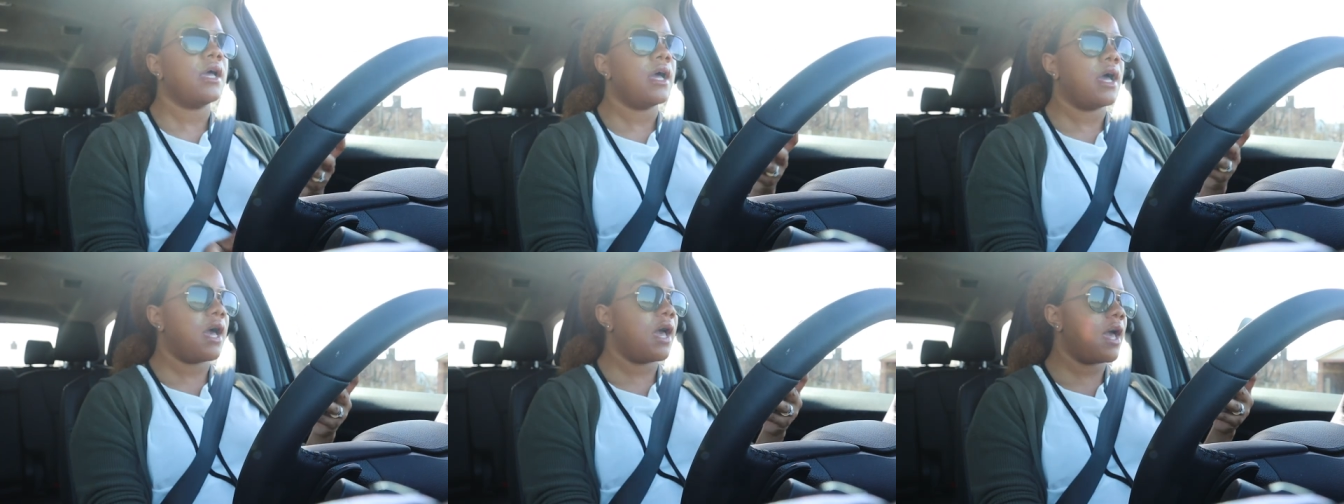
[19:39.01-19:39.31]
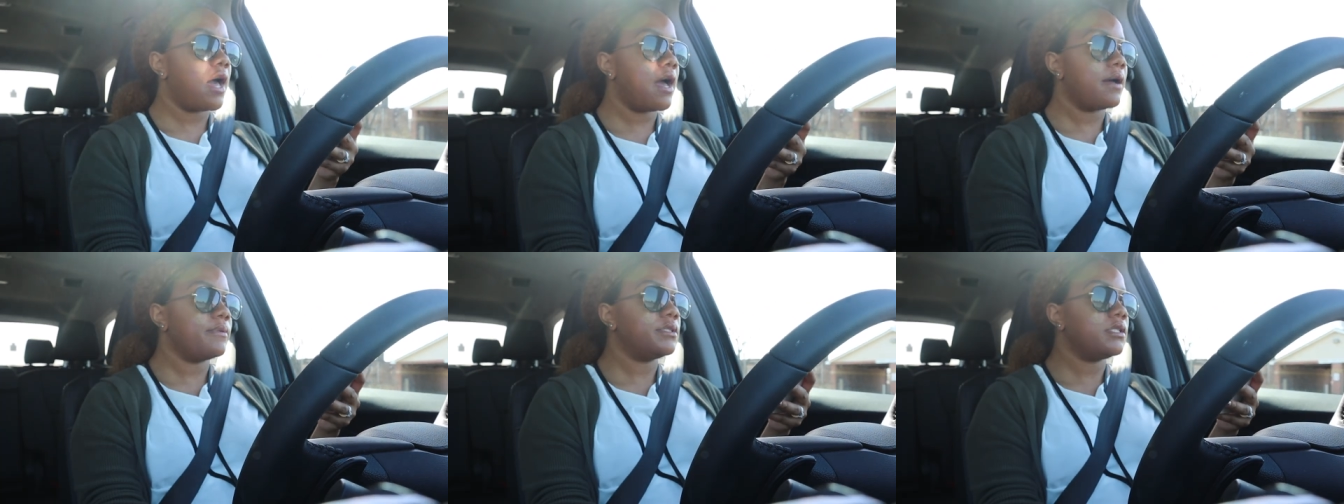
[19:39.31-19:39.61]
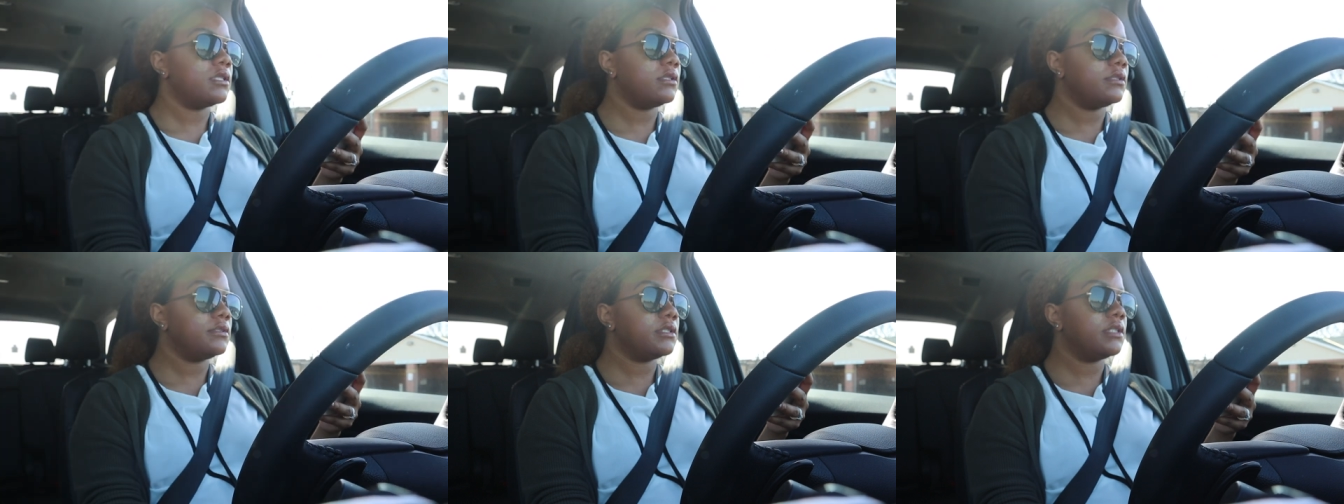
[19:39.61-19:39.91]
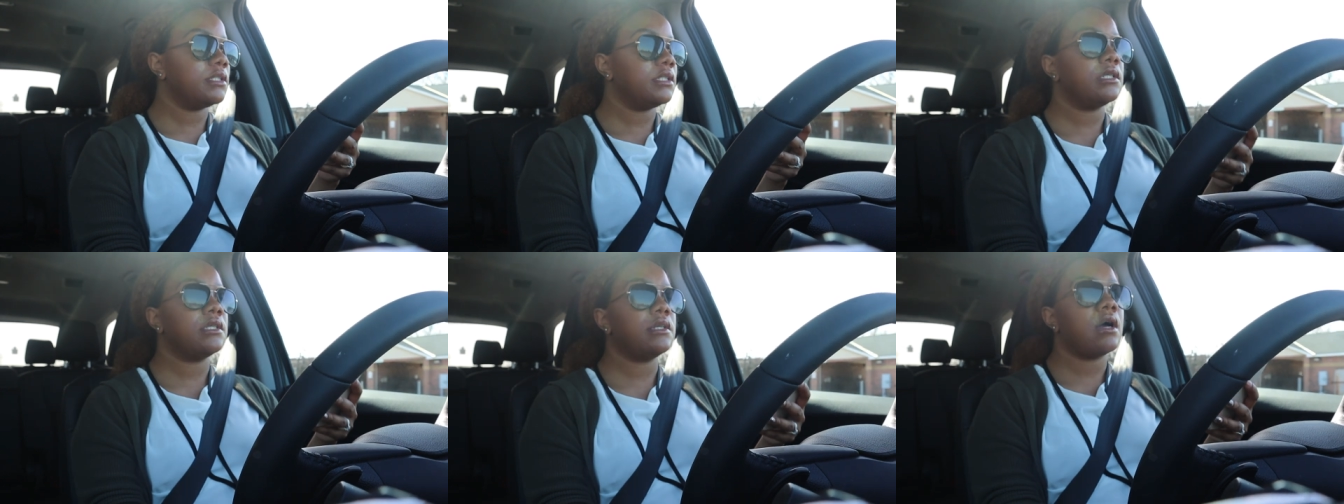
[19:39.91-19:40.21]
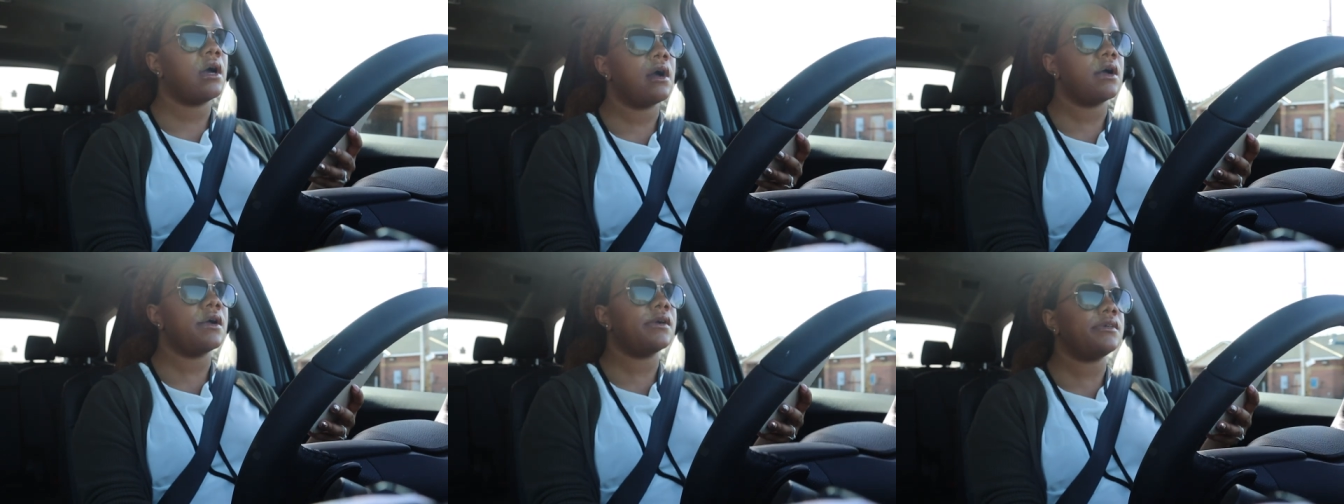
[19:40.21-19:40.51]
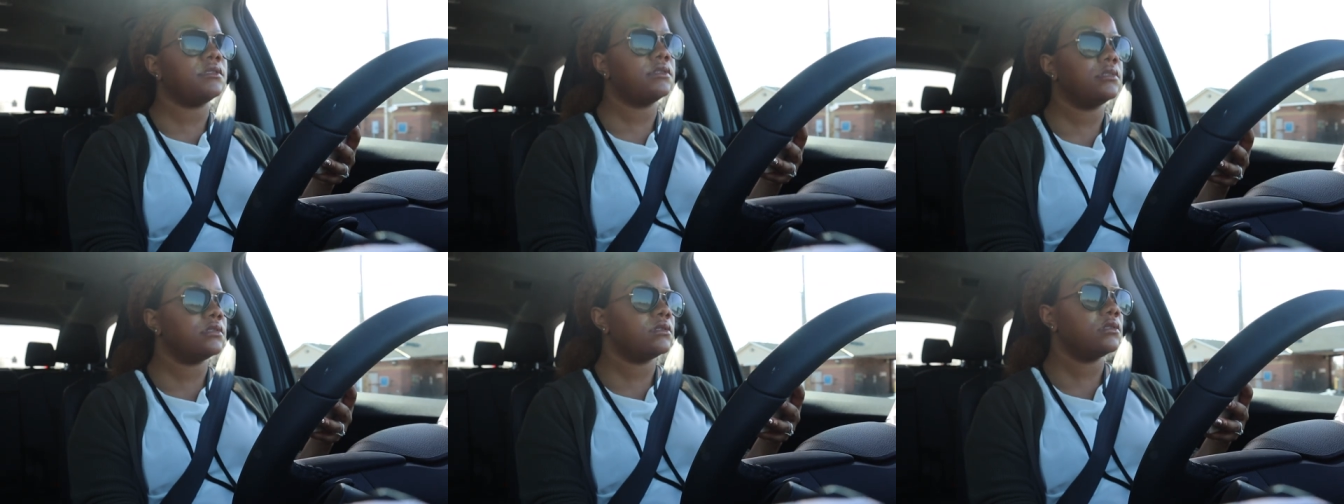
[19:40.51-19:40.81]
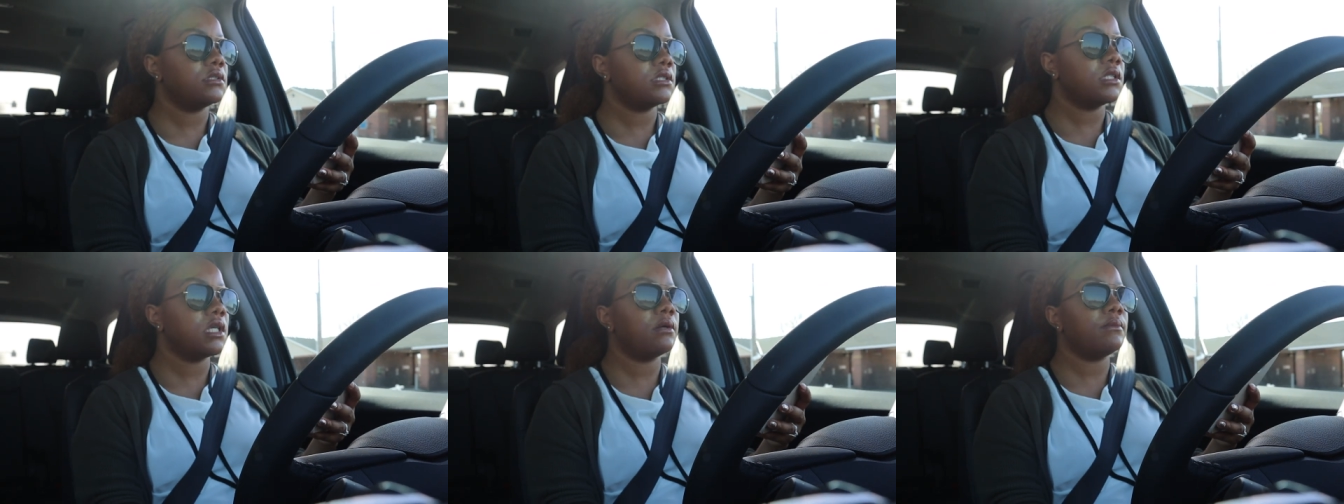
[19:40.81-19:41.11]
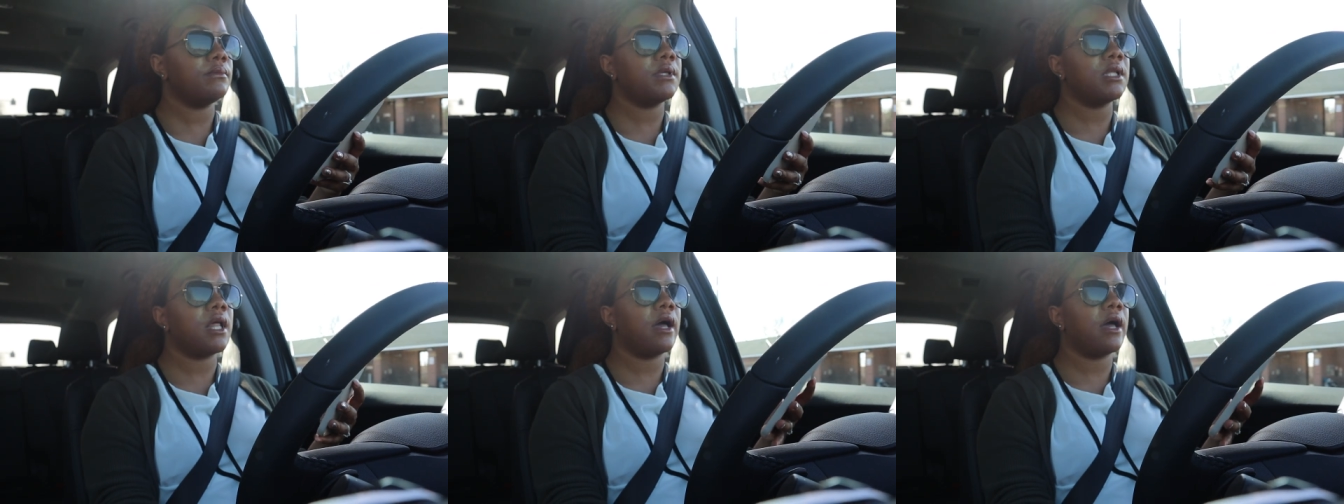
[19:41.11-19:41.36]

I absolutely did not. He gonna be